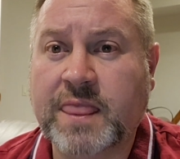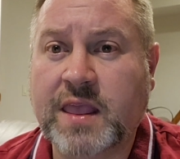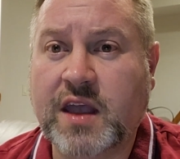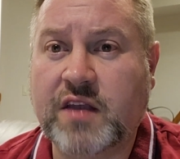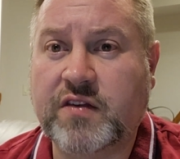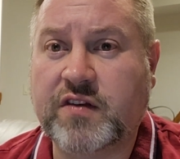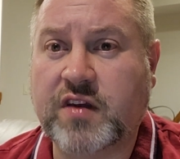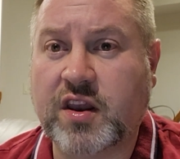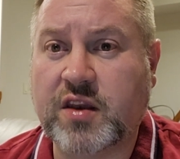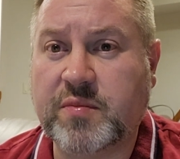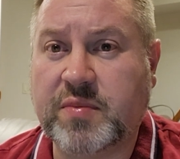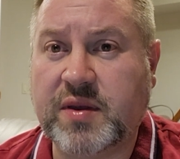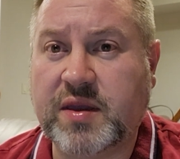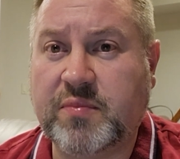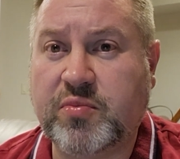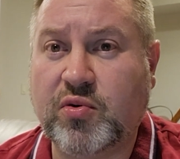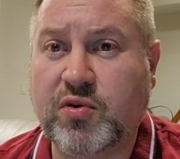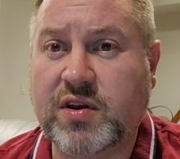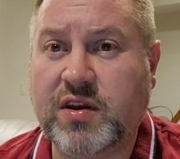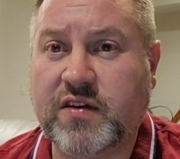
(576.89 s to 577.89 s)
It's going to be
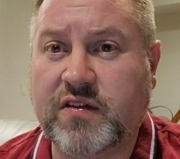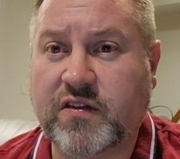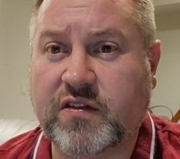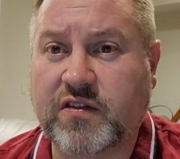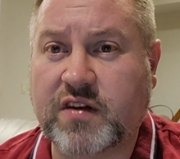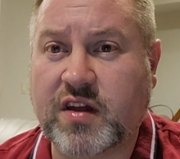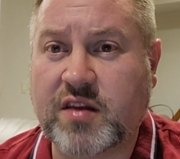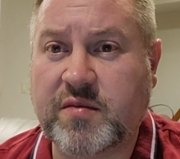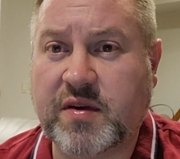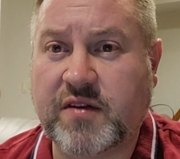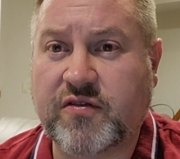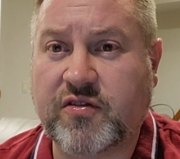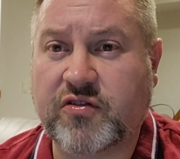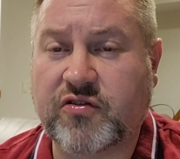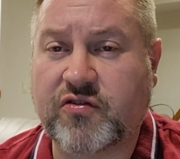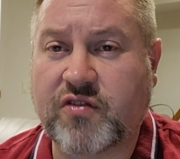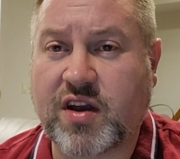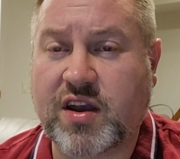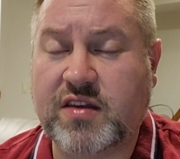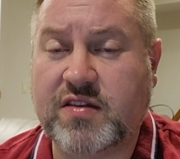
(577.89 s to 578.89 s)
pointless. It's going to be
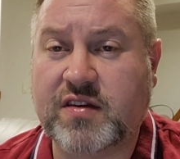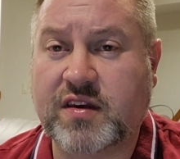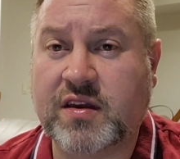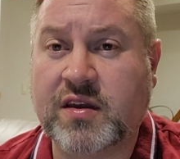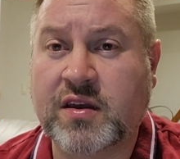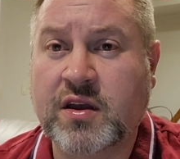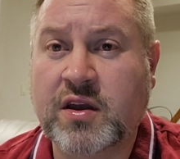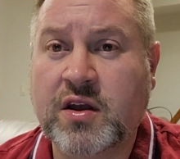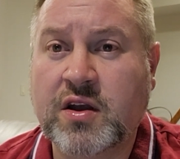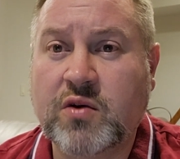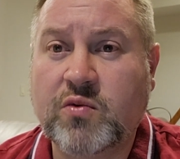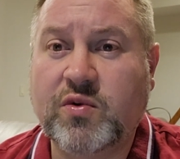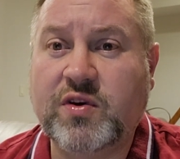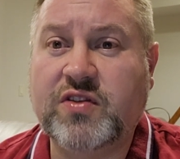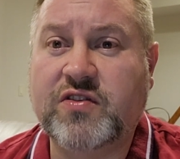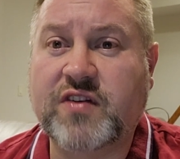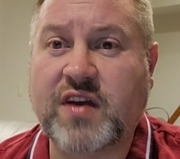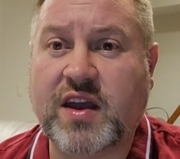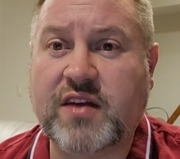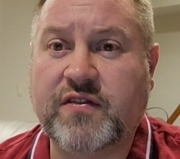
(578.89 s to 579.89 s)
frustrating.
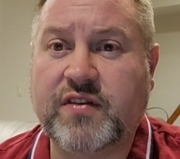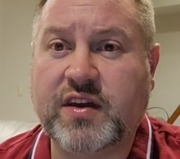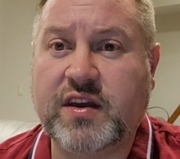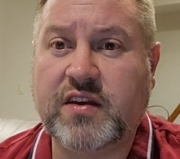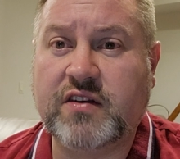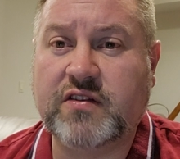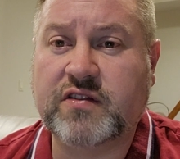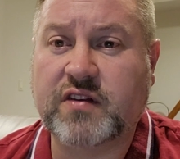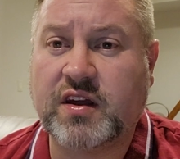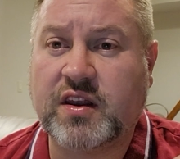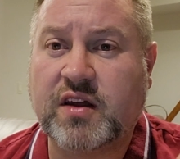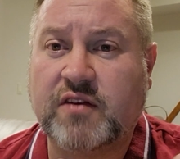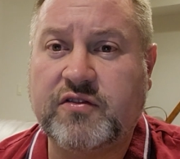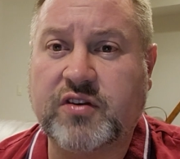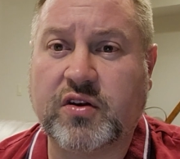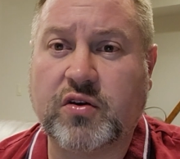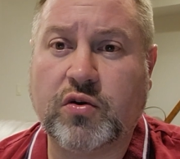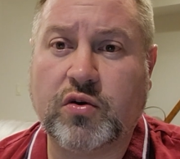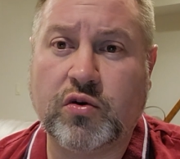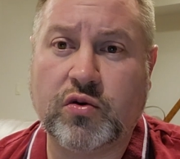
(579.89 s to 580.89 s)
With JVs, and I've
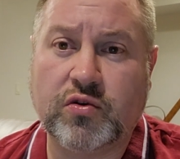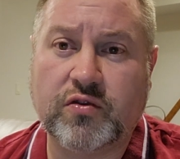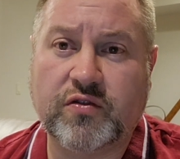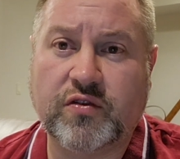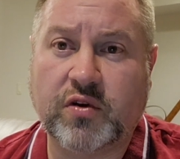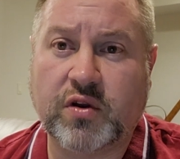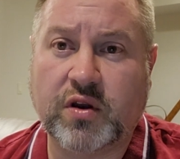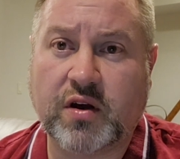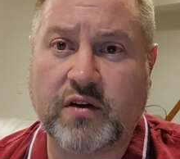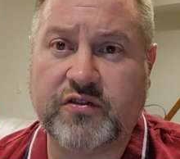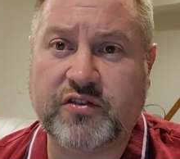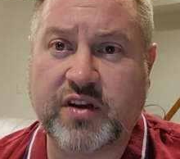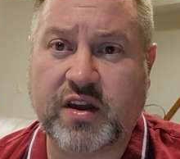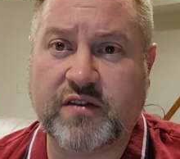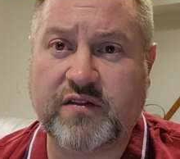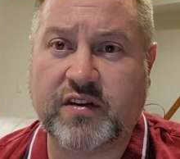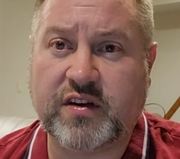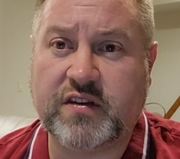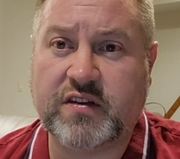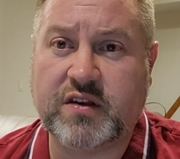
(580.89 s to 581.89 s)
done an awful lot of
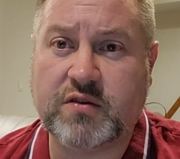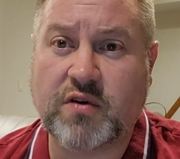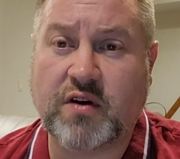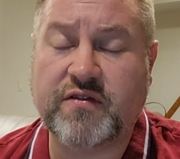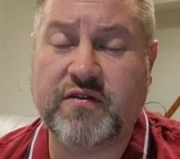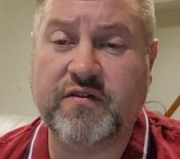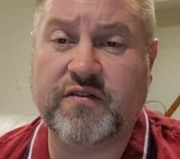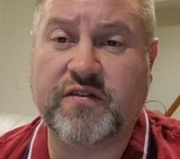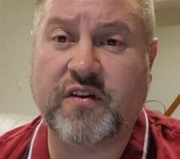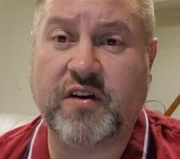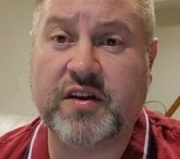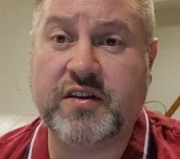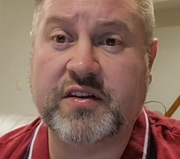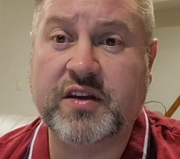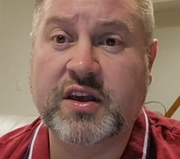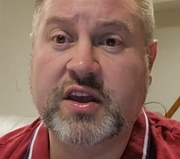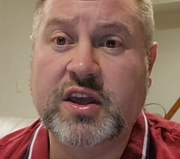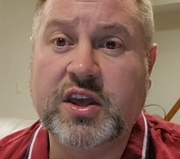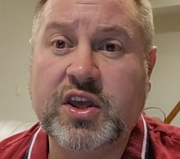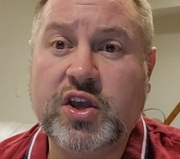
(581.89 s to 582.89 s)
JVs, you often find
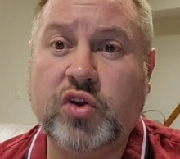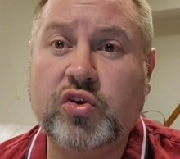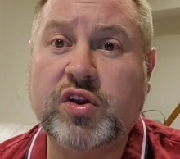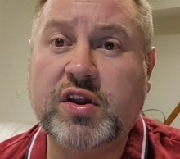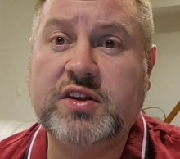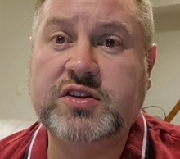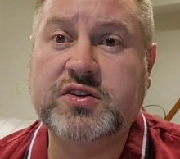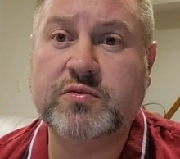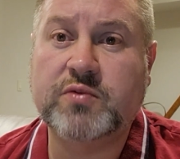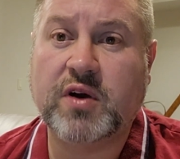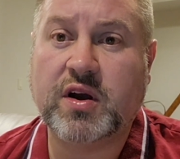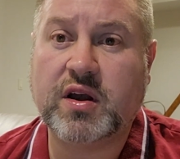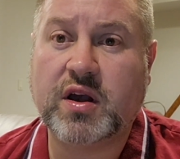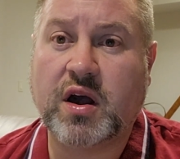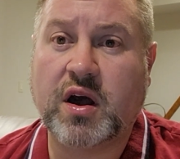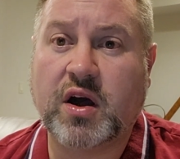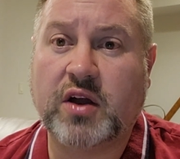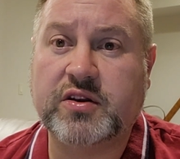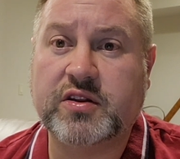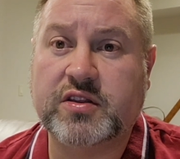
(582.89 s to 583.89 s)
you need to work
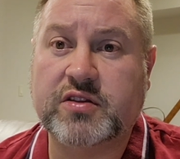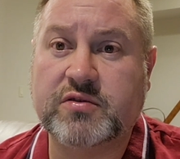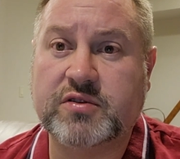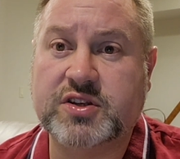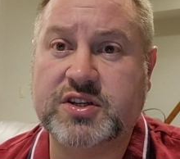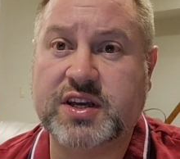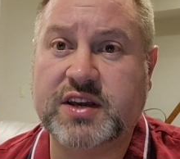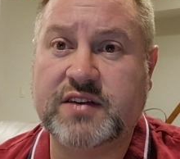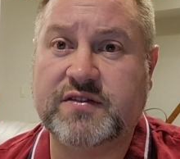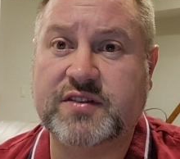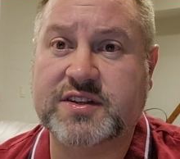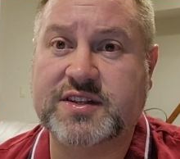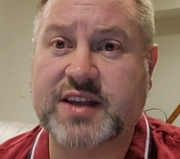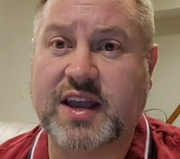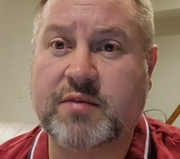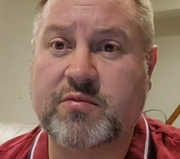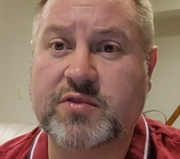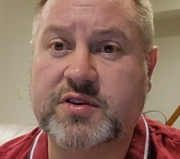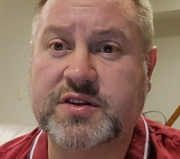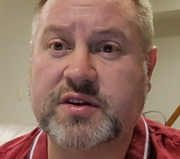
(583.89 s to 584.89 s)
harder to achieve the
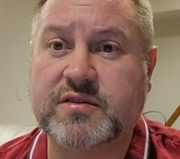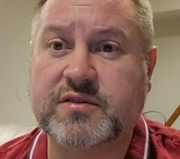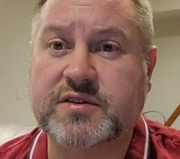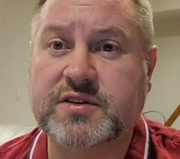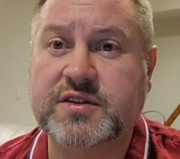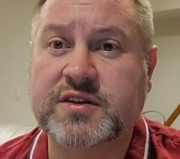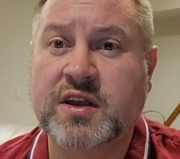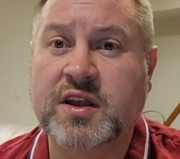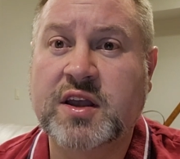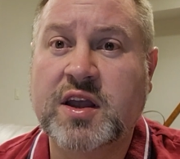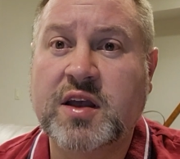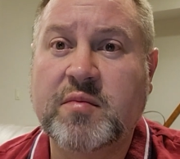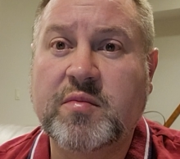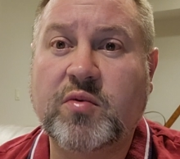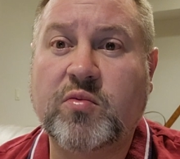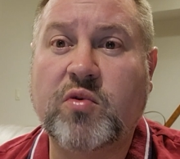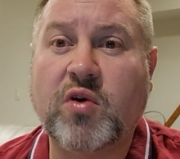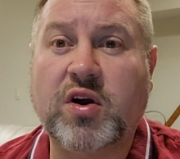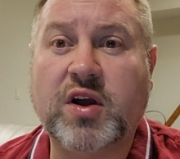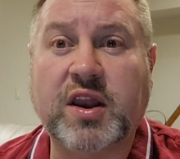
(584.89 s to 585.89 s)
same results.
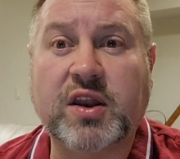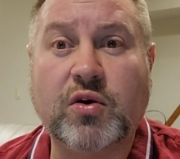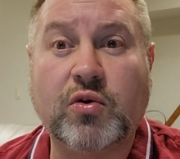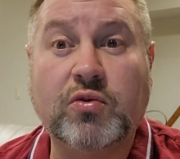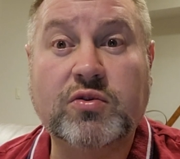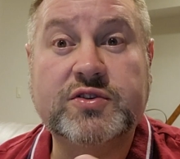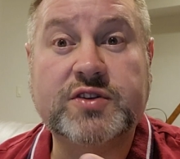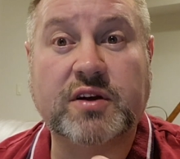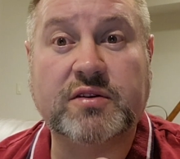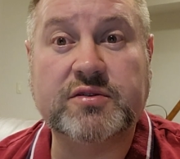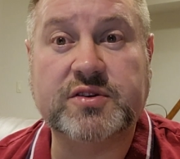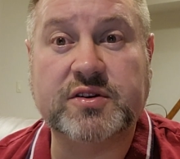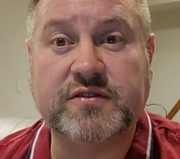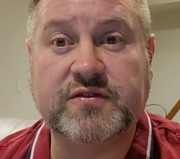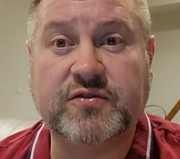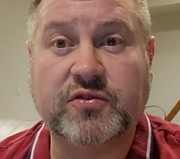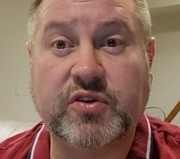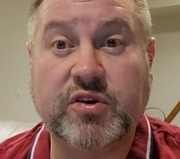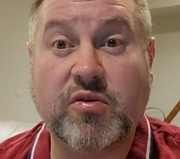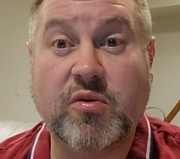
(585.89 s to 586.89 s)
But what can it also do
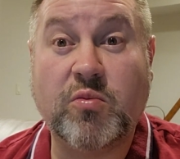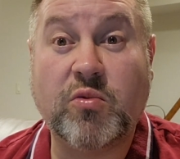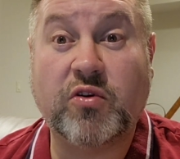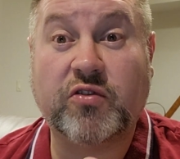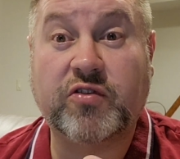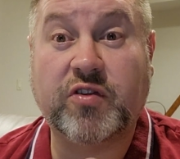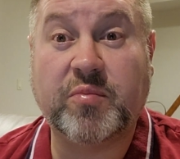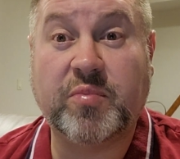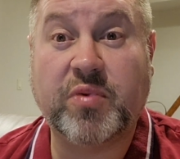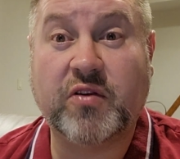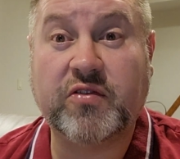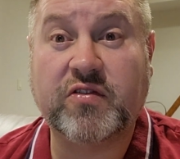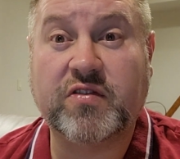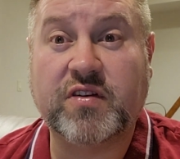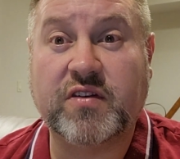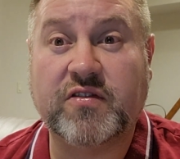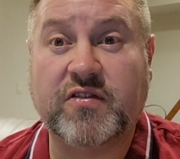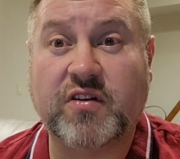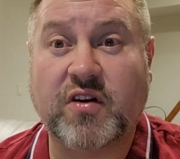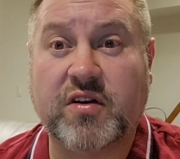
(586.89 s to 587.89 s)
for you, and what's the
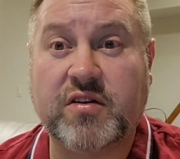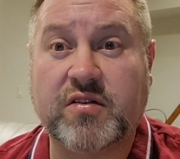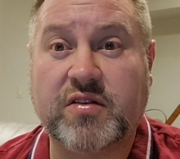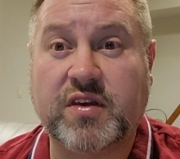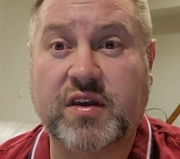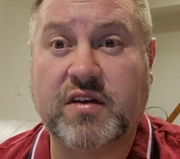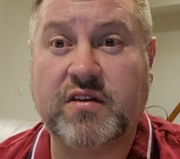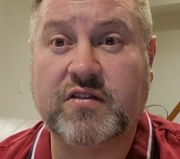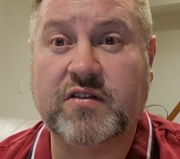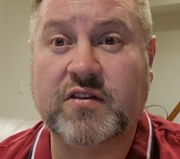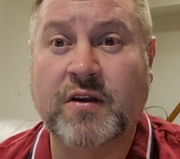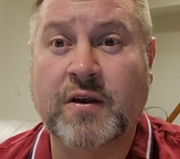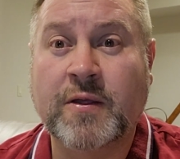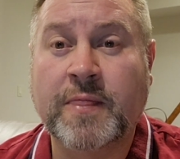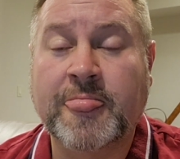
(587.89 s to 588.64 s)
positive side of things?